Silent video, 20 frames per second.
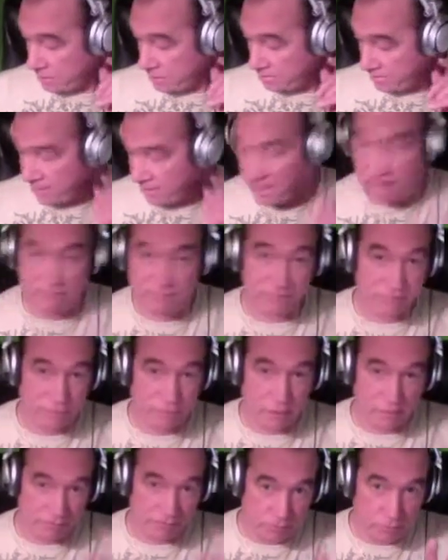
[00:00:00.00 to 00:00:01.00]
I
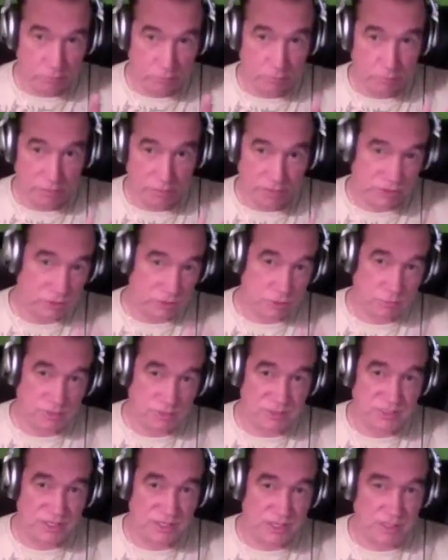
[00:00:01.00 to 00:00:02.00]
have a few
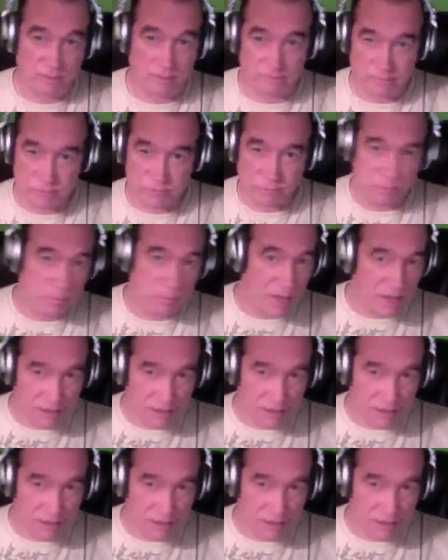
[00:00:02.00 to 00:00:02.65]
instruments that I'm